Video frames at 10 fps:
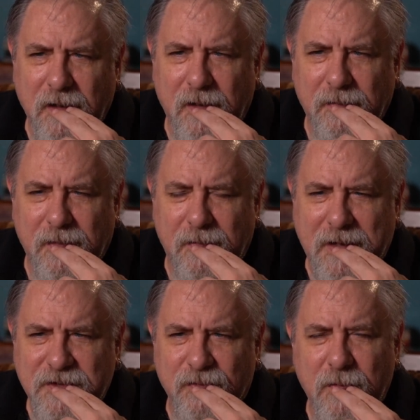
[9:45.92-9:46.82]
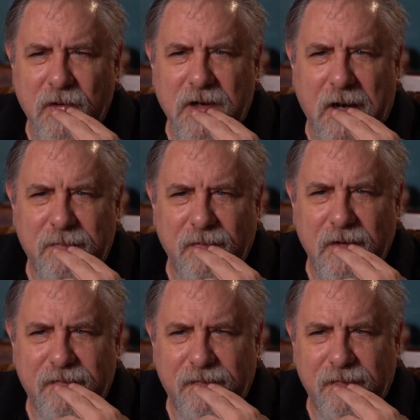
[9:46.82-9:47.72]
imagine RoboCop
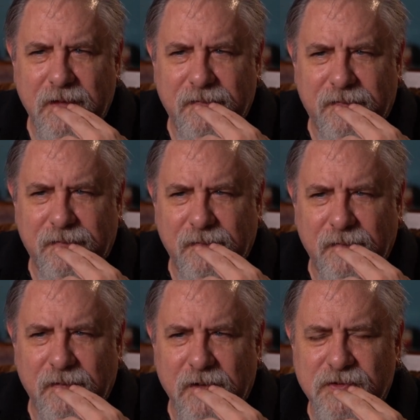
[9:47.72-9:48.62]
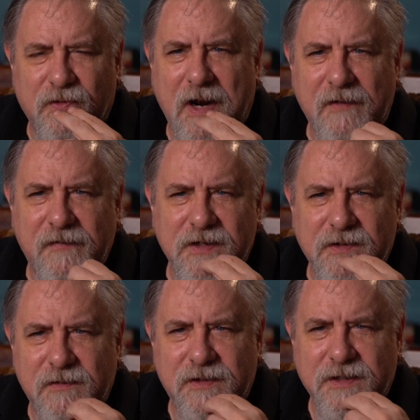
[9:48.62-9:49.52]
if those graphics
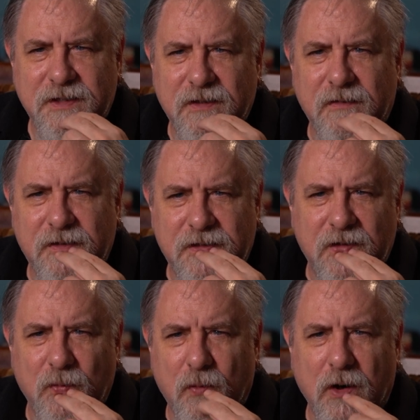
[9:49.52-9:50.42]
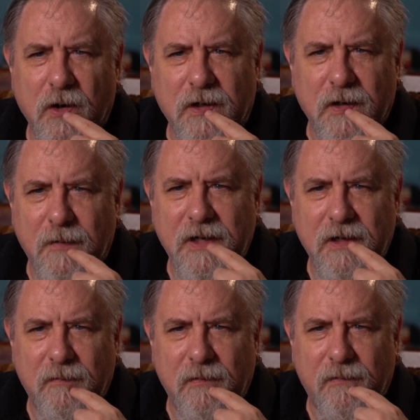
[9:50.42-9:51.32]
just didn't work. I
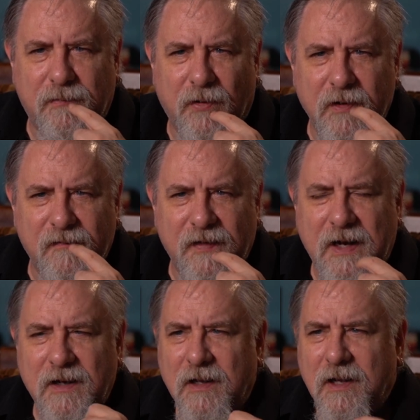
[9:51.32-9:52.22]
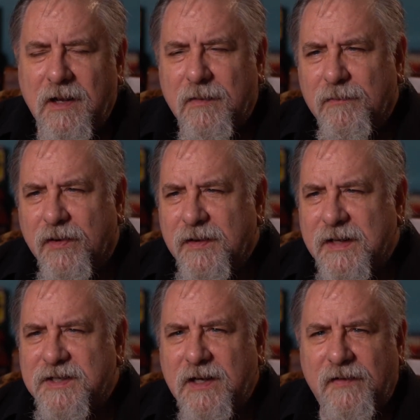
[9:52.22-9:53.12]
mean, part of that
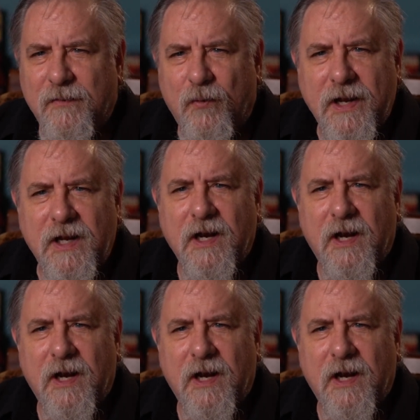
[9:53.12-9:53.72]
scene of him waking